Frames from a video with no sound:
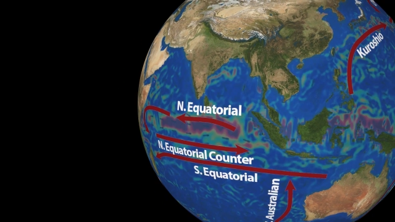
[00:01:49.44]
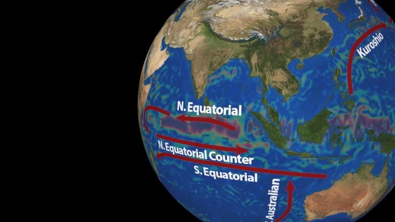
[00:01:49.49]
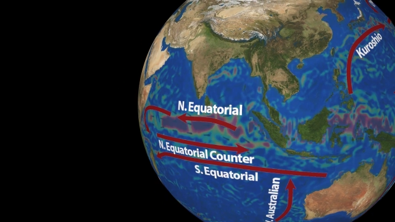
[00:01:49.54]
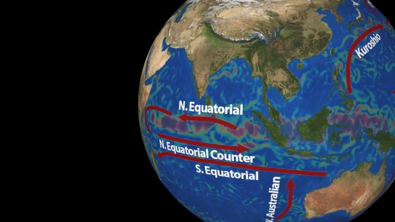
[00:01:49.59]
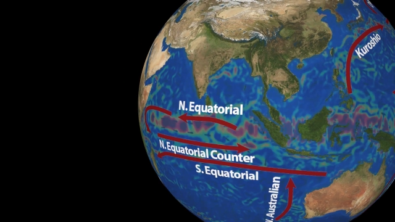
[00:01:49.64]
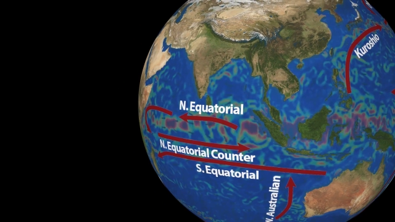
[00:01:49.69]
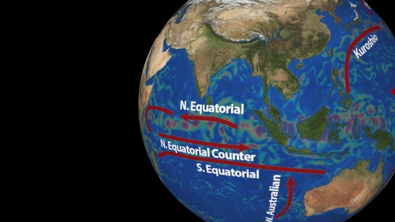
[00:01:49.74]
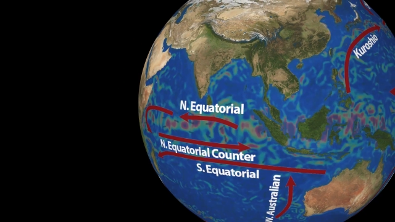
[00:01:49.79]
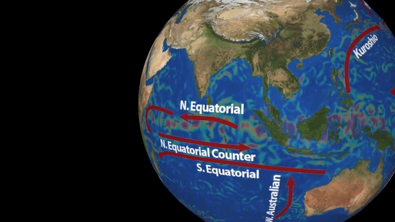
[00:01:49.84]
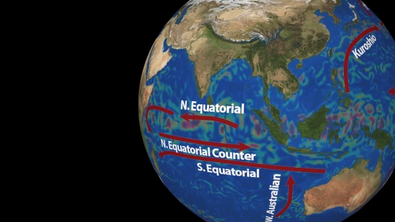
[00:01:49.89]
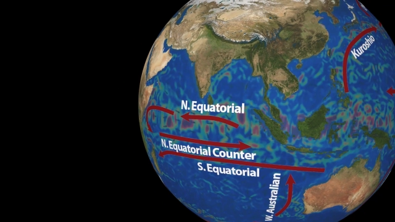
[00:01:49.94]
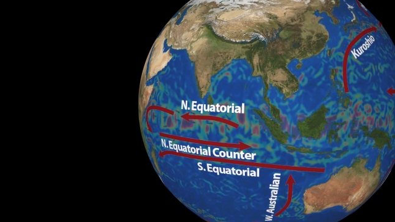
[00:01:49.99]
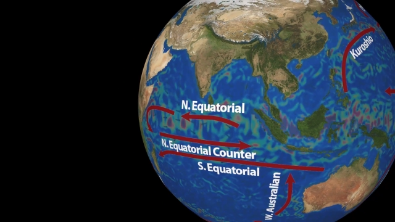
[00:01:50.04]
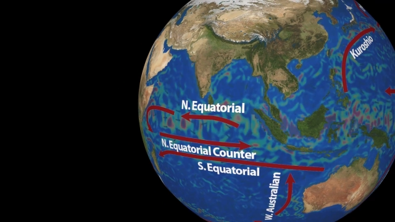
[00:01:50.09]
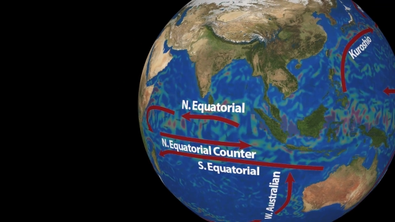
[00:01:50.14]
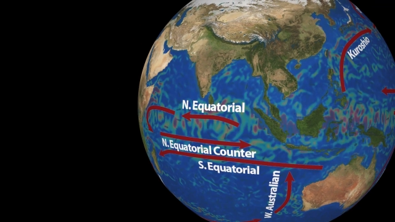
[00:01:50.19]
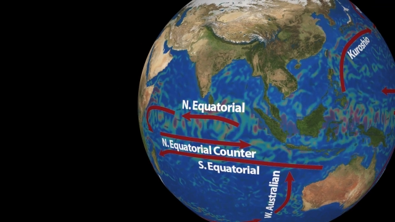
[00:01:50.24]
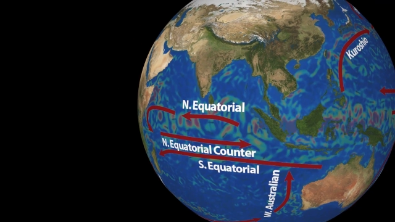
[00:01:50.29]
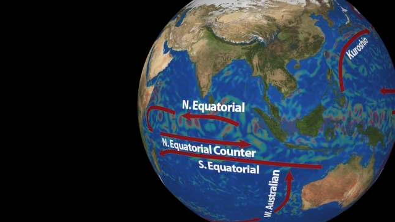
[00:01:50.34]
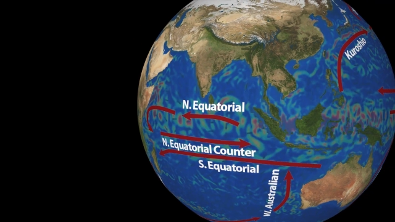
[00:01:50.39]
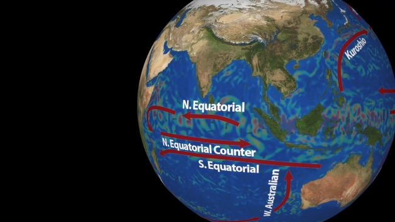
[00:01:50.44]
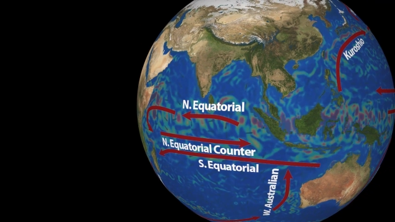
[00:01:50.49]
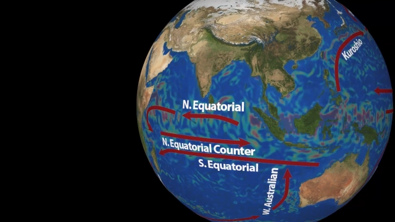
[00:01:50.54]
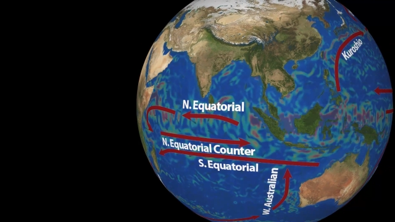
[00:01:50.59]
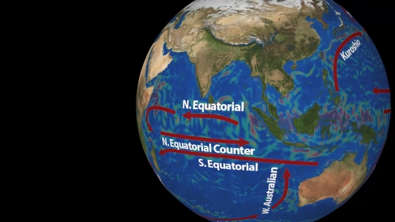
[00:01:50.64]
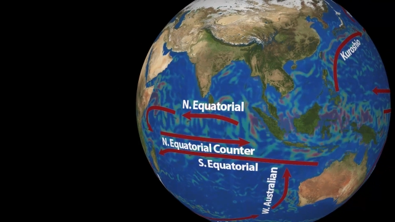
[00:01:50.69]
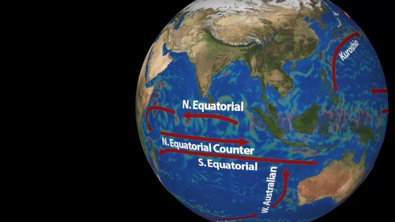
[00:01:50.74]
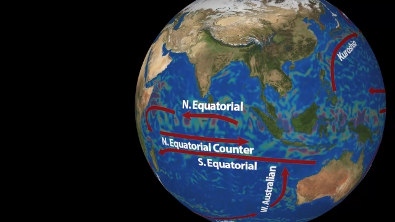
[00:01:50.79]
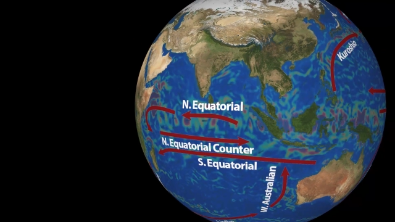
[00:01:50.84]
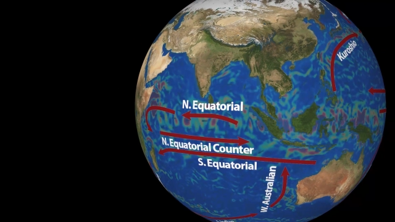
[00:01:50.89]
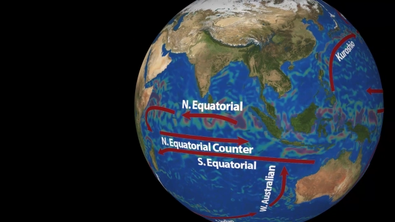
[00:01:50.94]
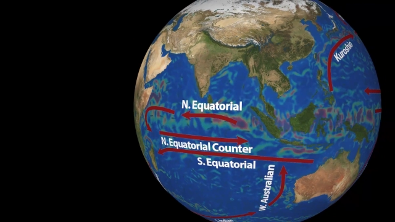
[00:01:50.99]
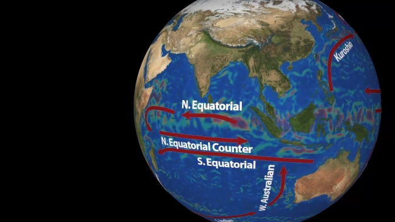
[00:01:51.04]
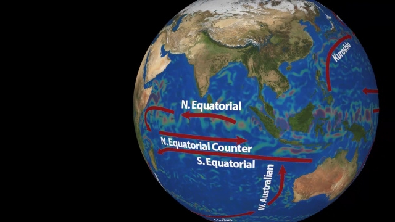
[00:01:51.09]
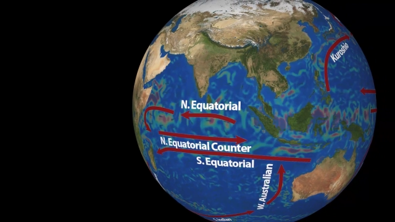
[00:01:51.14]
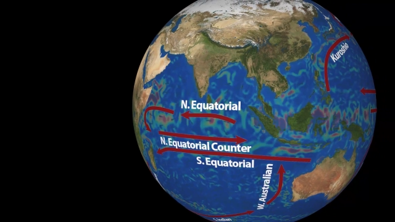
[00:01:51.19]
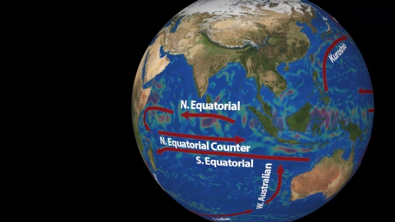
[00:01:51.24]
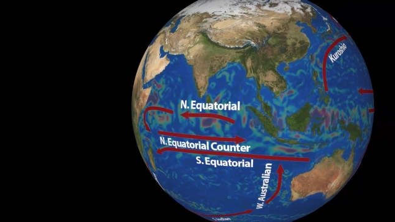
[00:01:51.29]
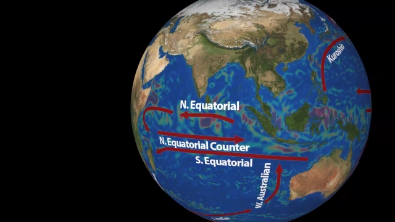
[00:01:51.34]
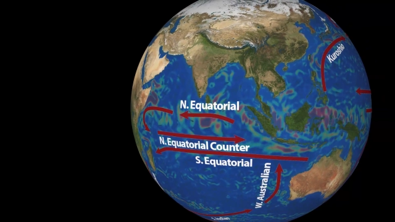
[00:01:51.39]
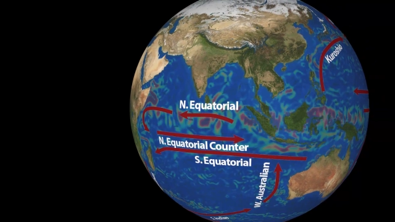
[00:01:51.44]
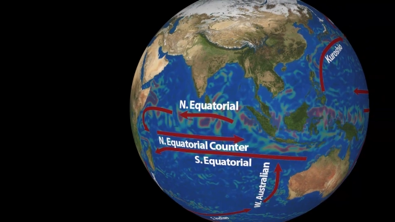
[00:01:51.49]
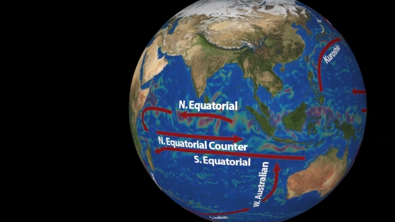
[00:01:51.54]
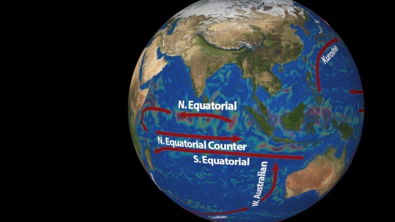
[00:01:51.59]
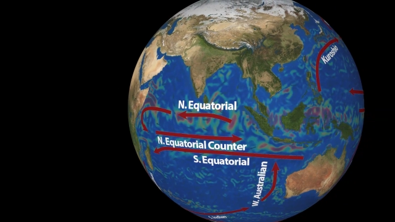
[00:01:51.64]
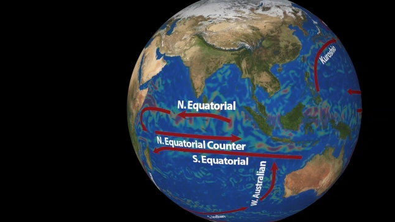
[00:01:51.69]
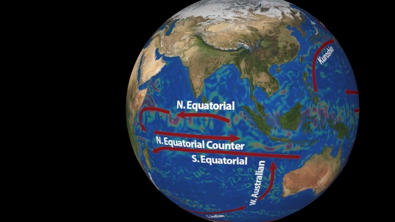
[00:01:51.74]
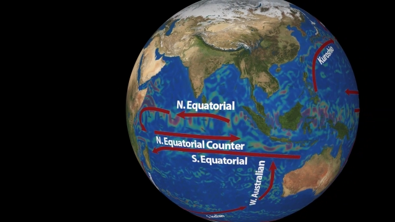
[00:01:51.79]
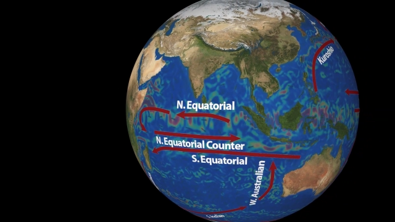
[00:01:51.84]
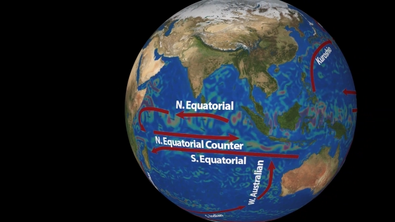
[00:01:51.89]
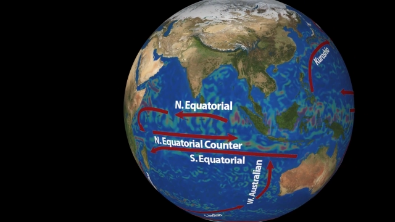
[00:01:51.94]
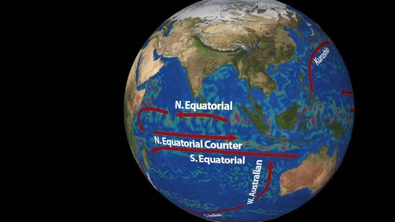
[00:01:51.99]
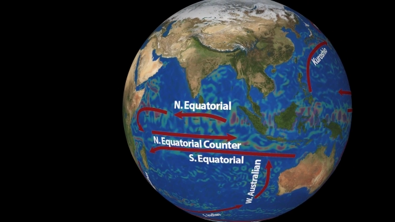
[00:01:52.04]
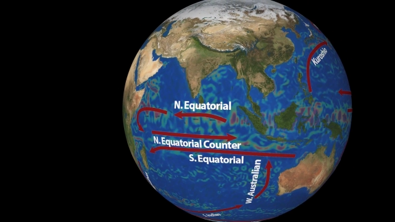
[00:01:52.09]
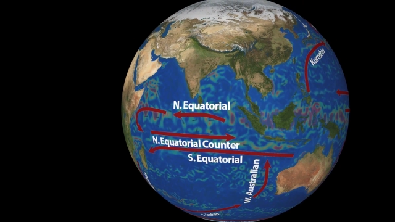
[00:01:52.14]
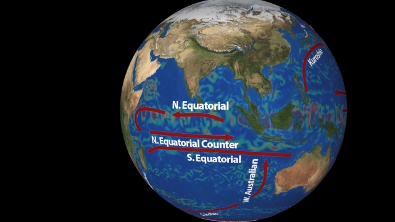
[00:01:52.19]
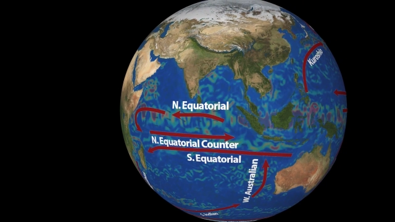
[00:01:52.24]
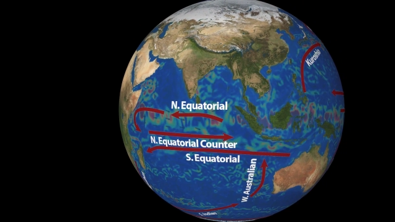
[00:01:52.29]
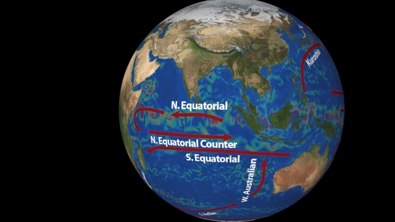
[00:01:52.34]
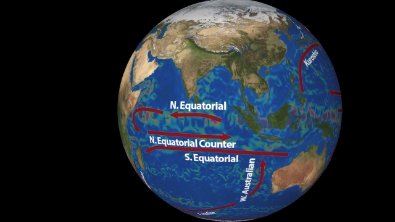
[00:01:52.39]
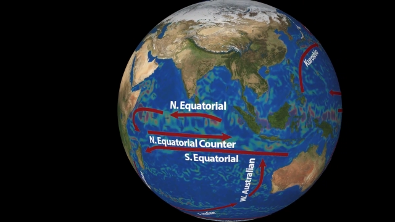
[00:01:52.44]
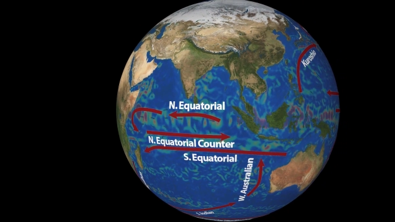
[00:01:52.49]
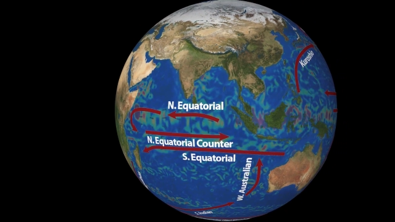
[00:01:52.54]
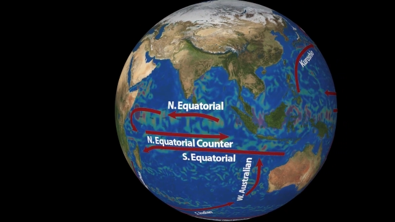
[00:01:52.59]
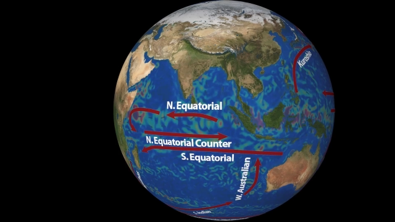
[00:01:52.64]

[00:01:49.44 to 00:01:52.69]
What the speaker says: Nobody's mouth can be seen.